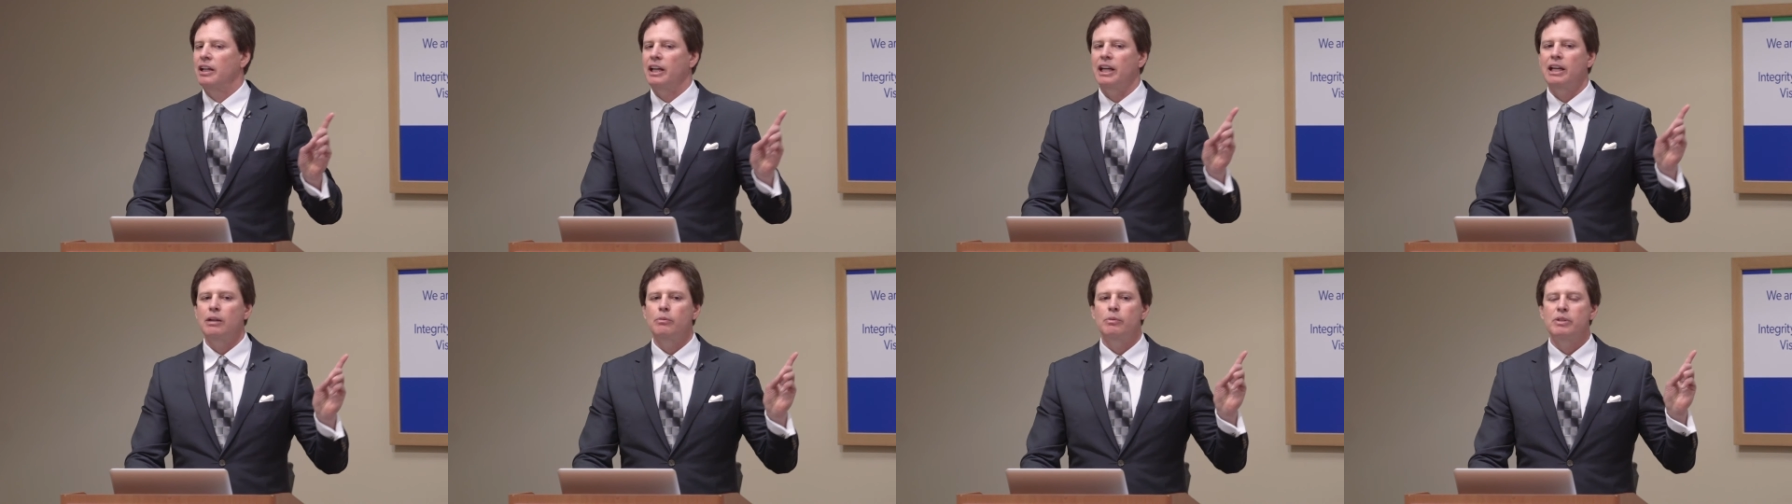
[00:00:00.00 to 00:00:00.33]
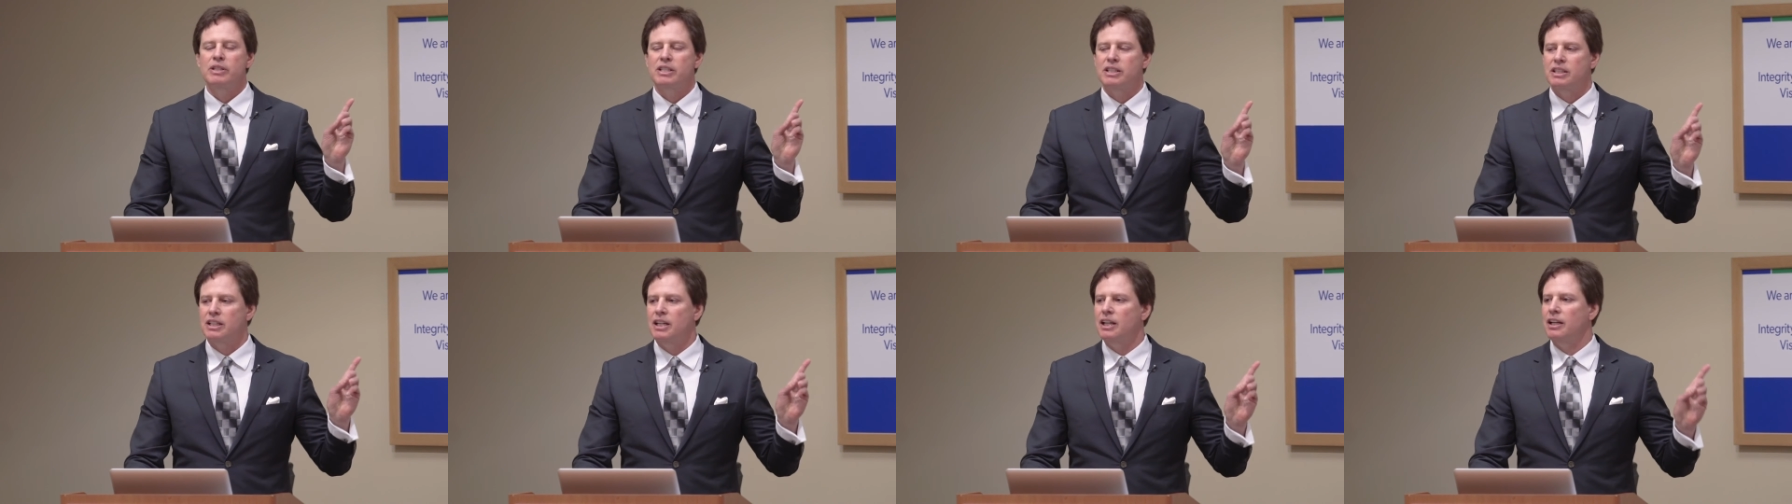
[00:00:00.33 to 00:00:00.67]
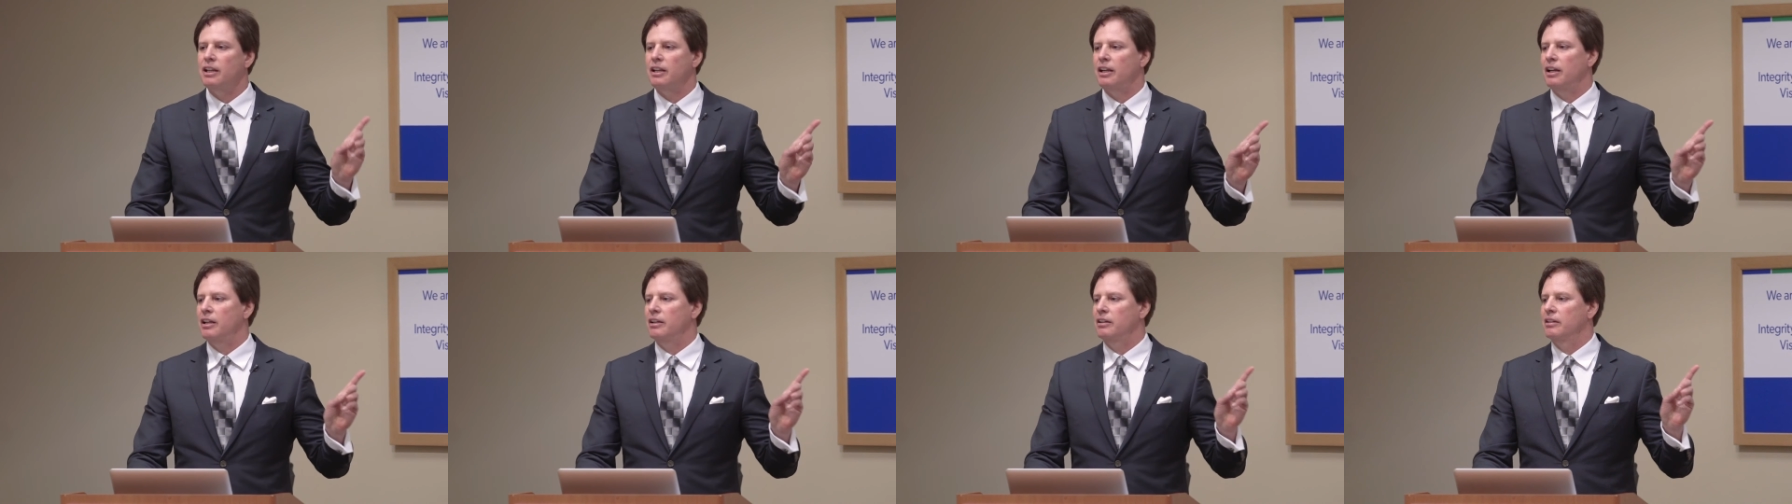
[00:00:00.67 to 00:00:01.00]
he was
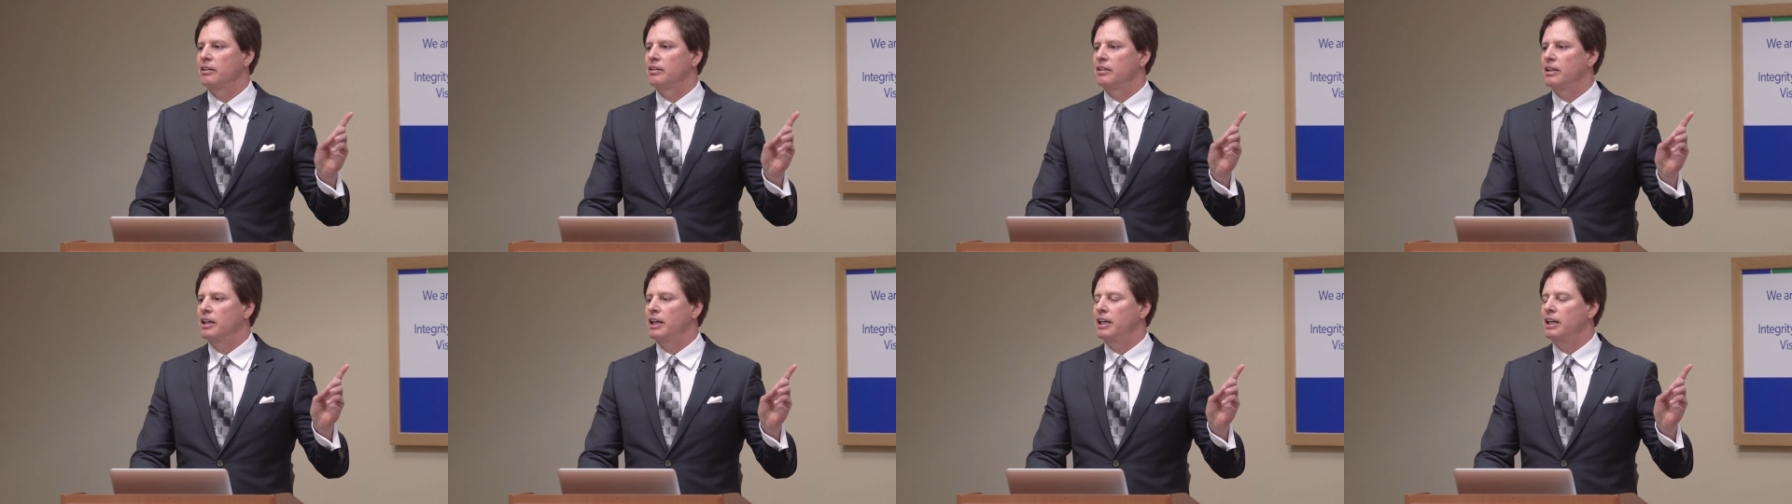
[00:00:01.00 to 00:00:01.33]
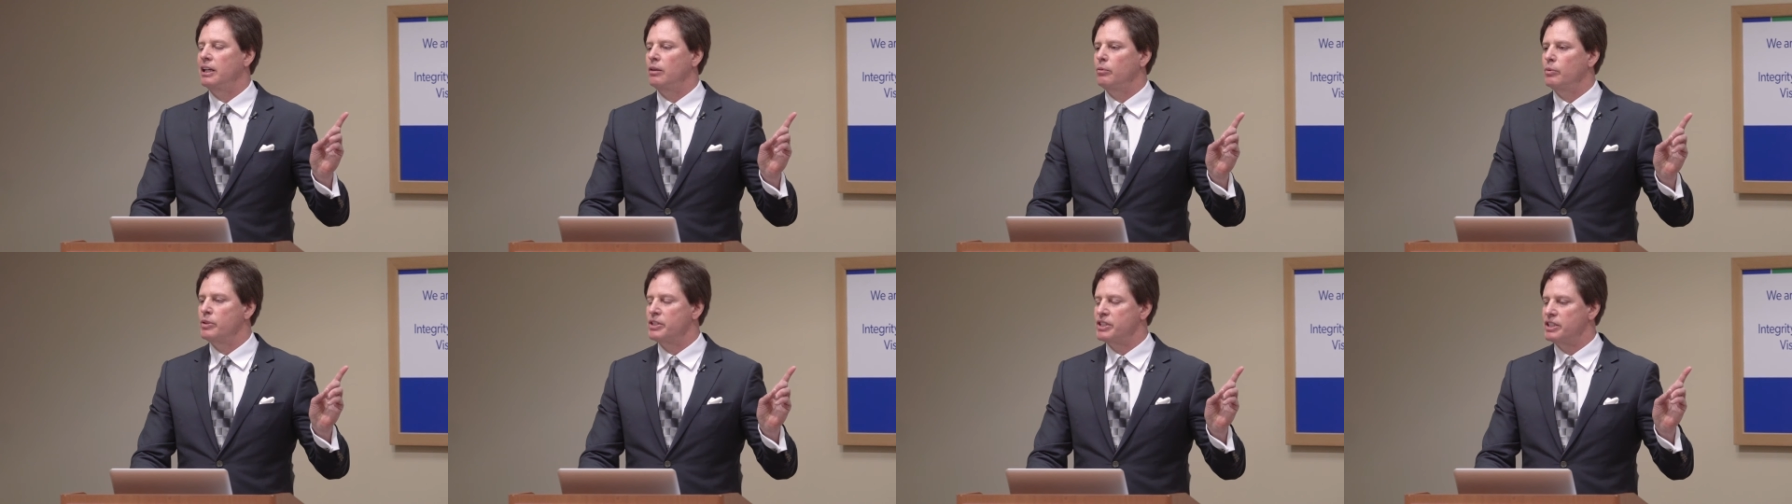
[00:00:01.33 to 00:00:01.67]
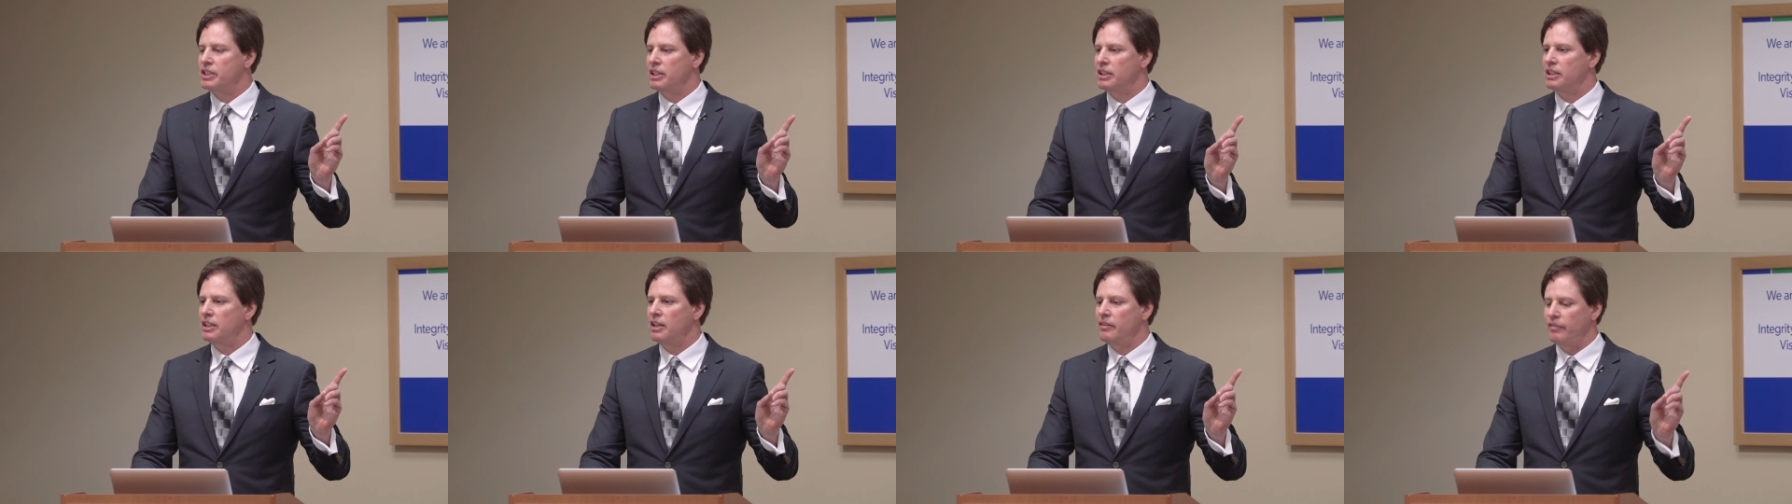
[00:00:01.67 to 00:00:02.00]
seeing it, and it was
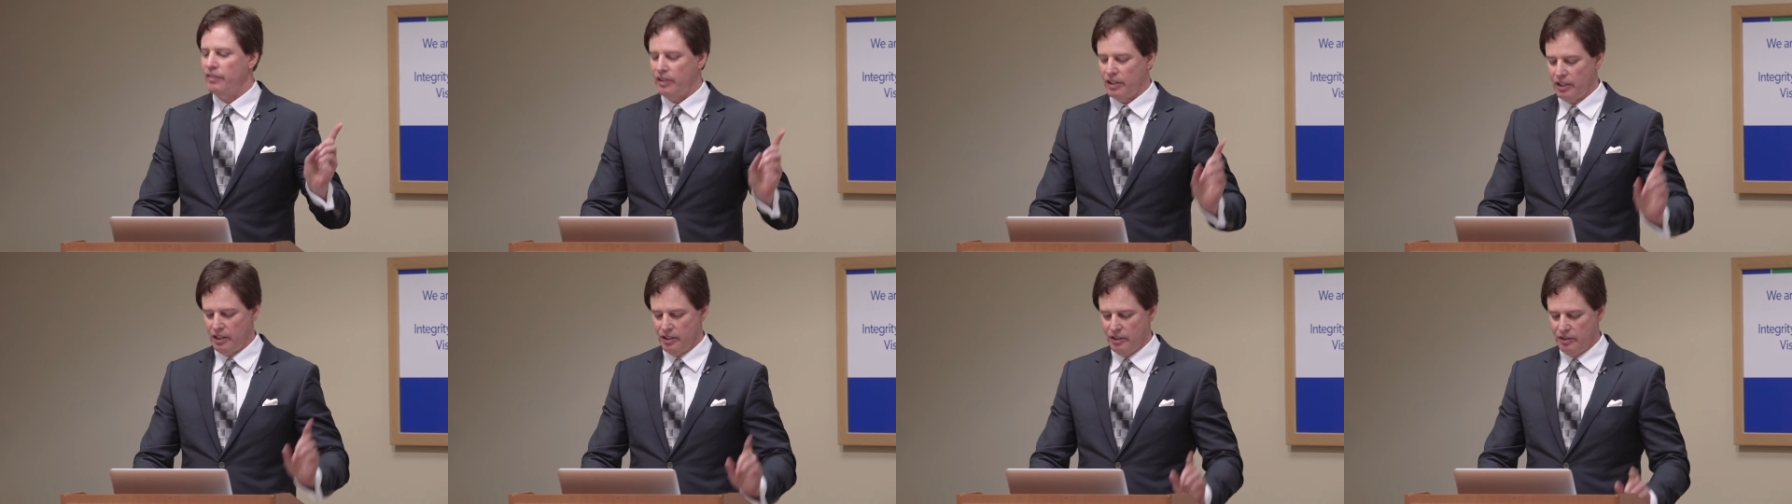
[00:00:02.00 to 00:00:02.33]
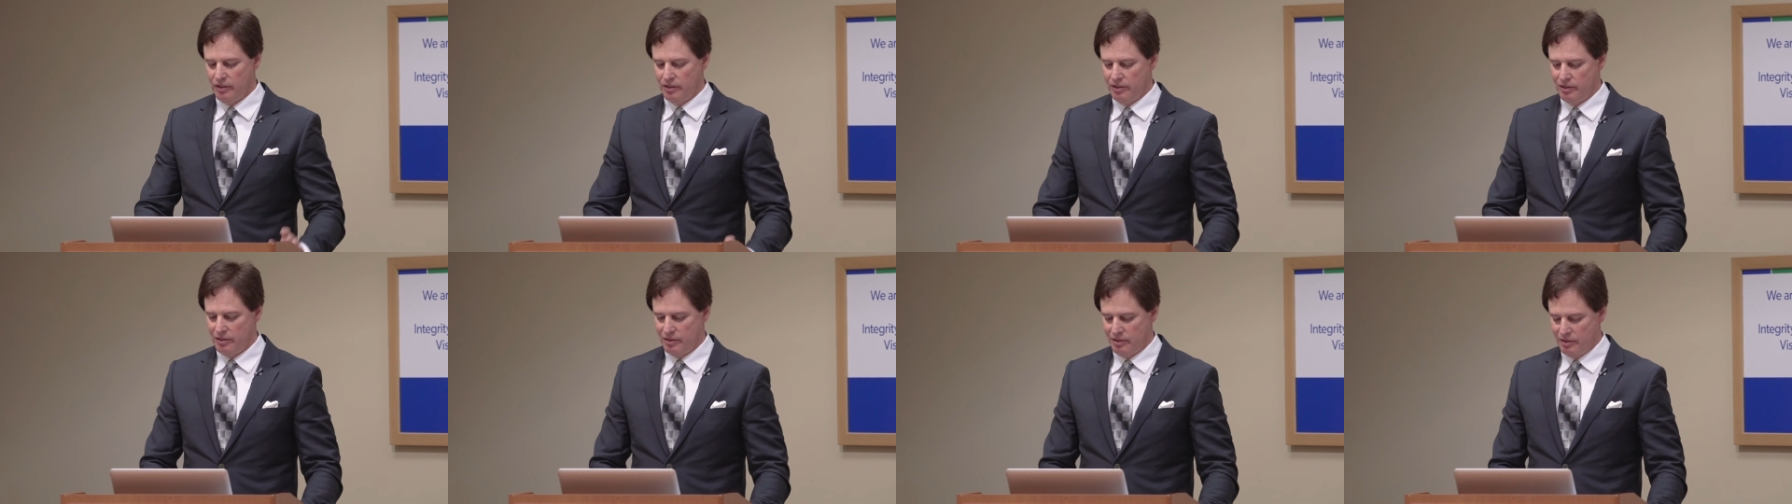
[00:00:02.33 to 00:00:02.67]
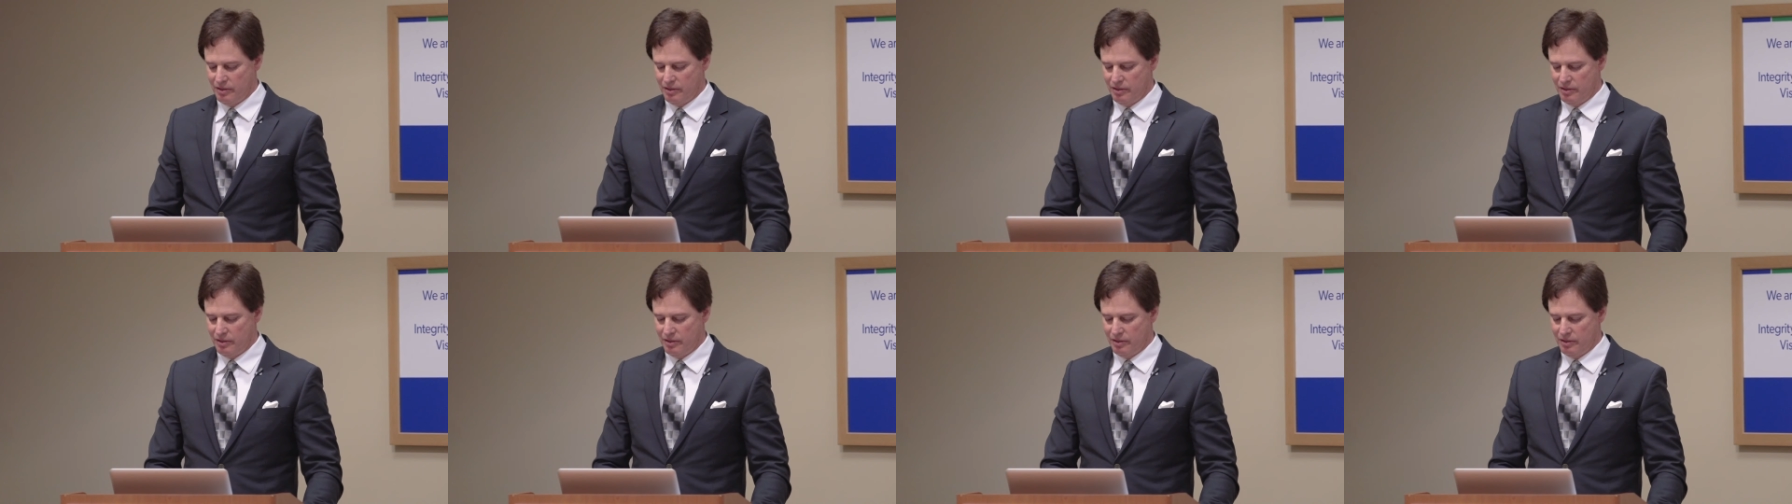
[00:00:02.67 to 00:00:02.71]
significant.